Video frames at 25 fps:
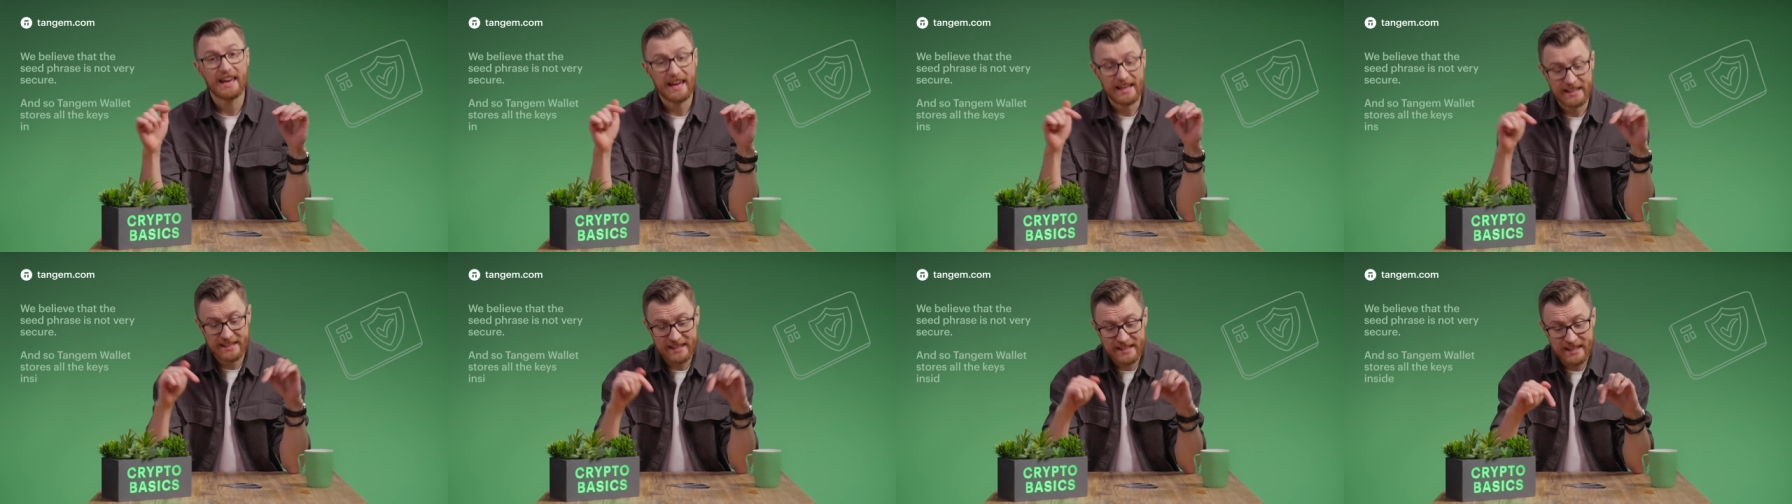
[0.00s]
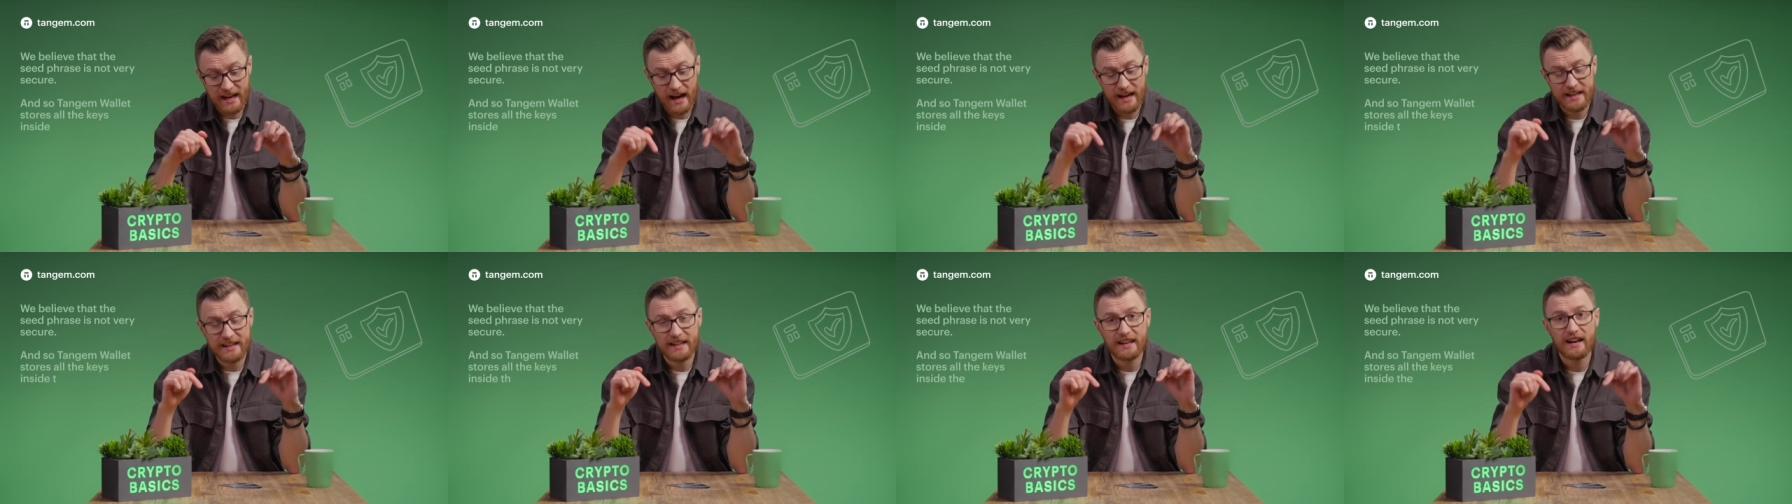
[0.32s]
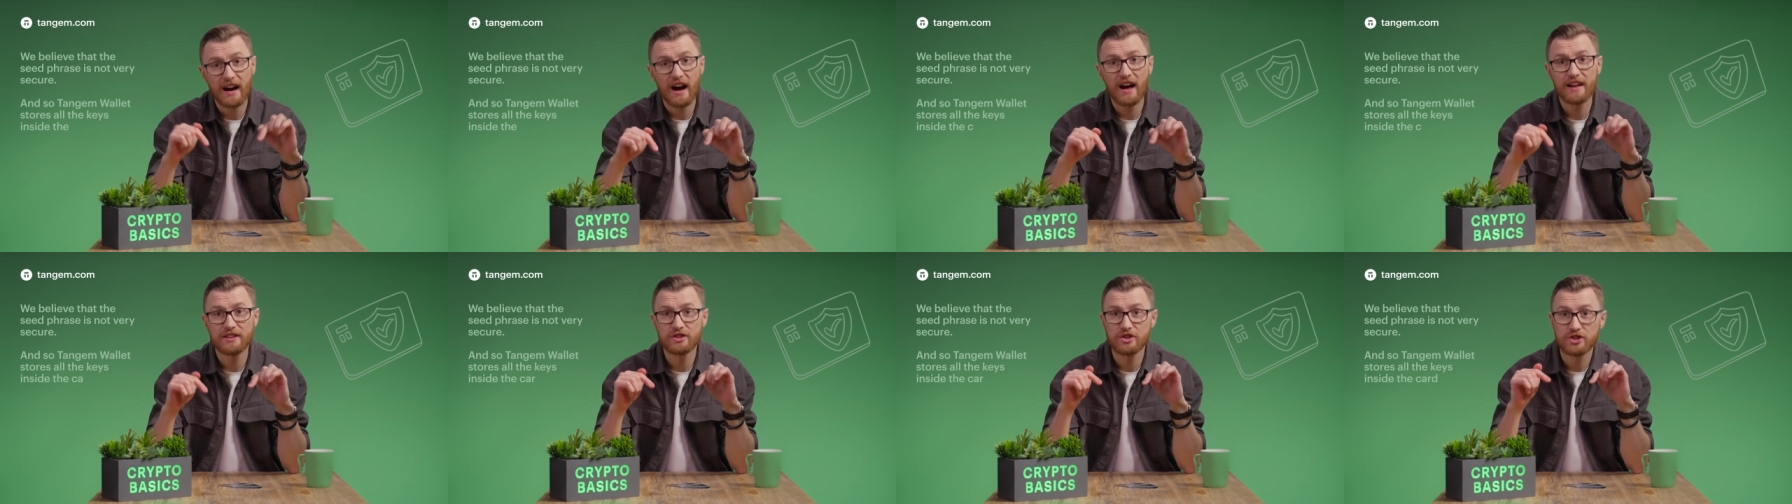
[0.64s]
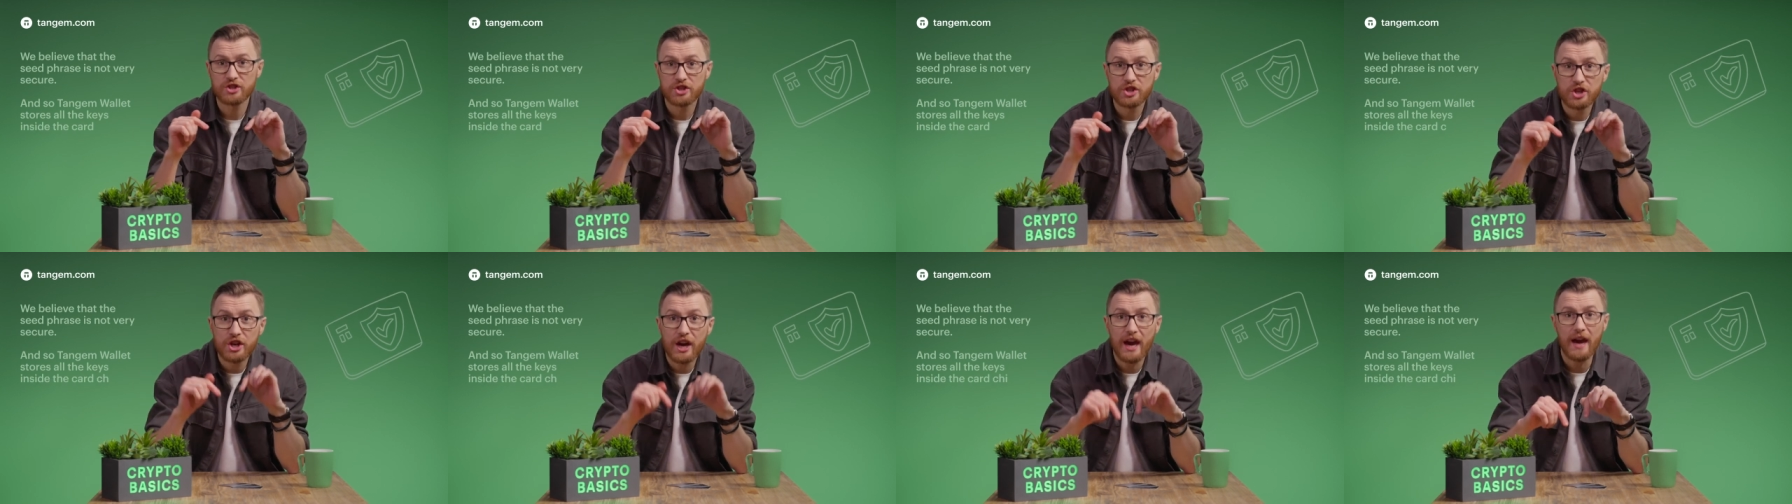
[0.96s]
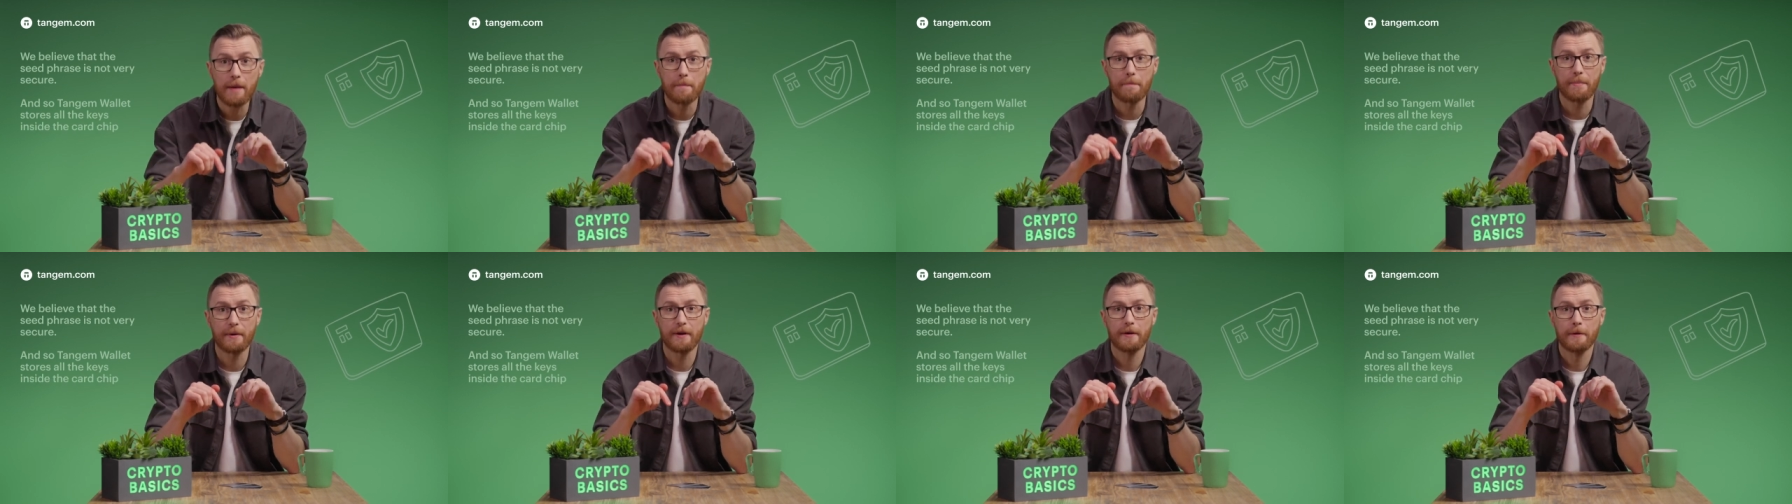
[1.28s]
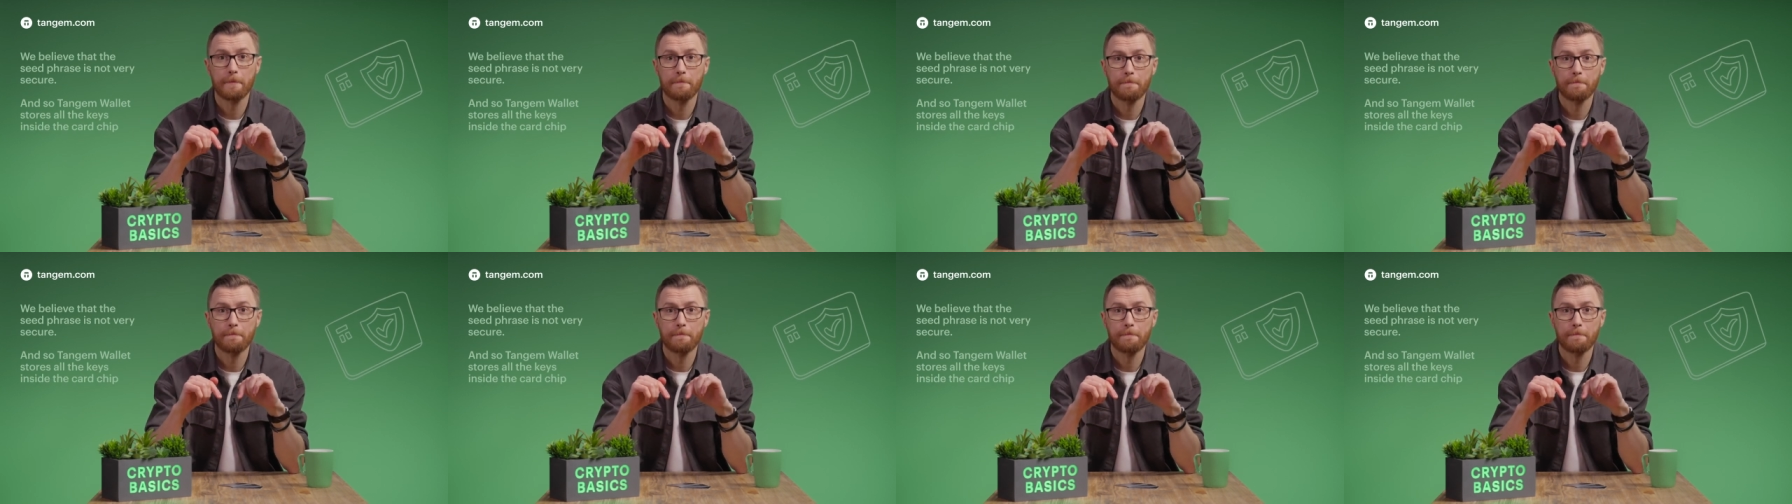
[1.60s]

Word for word: inside a card's chip